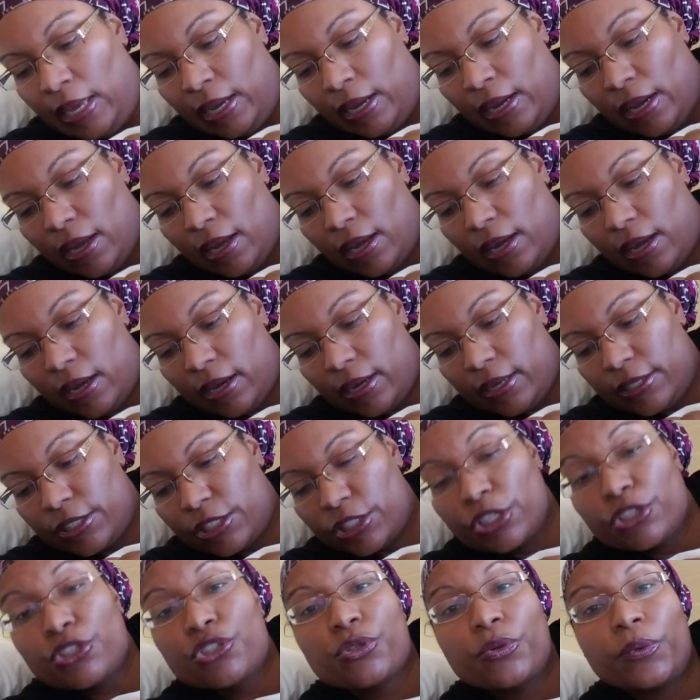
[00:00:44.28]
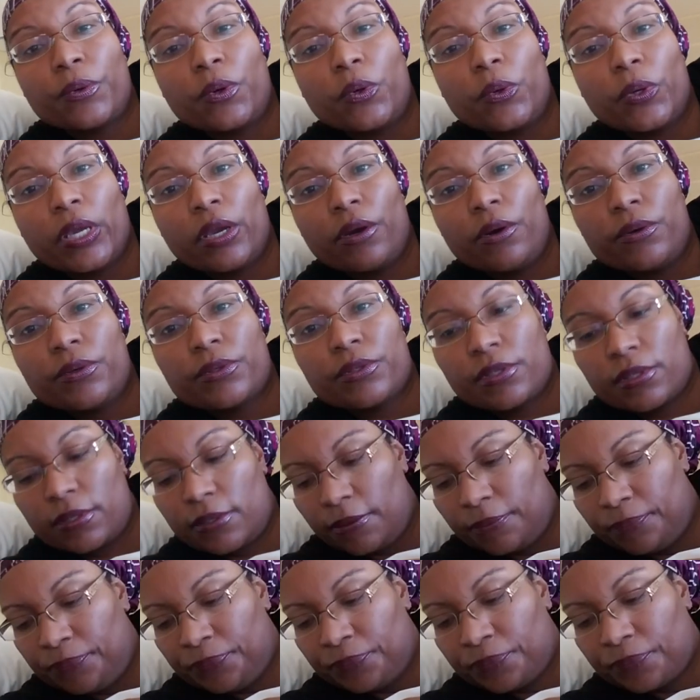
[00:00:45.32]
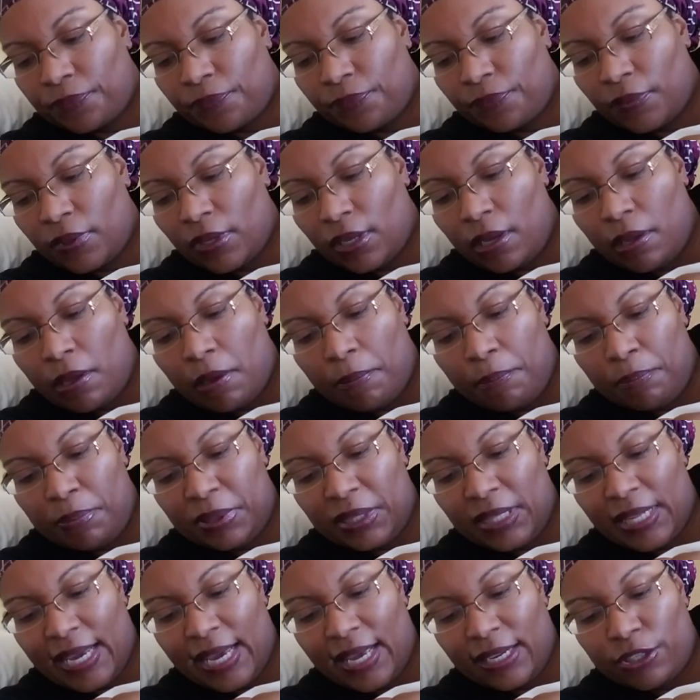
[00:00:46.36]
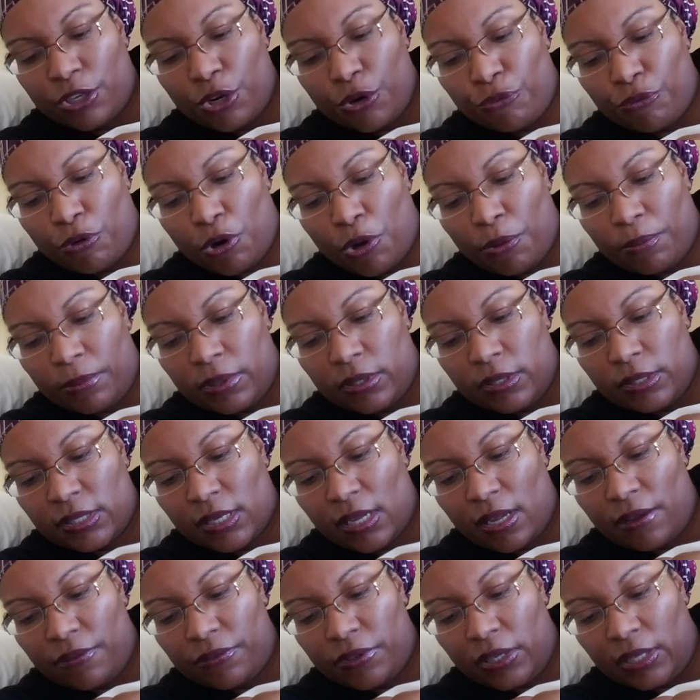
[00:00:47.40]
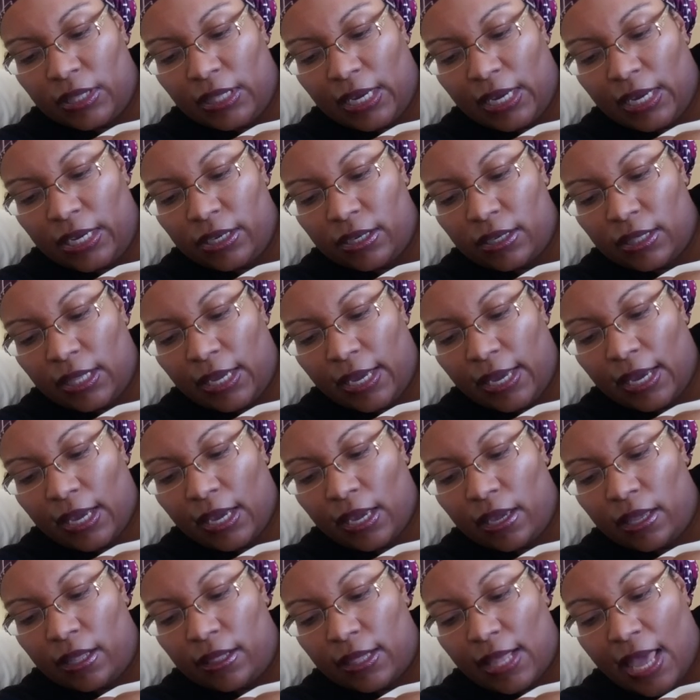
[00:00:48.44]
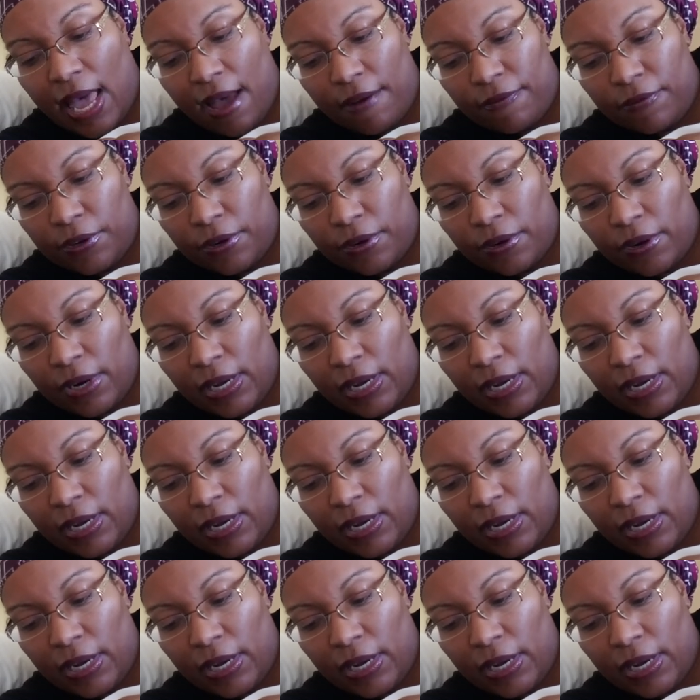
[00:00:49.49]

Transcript: essential oils, plant aromas of ylang ylang and lavender,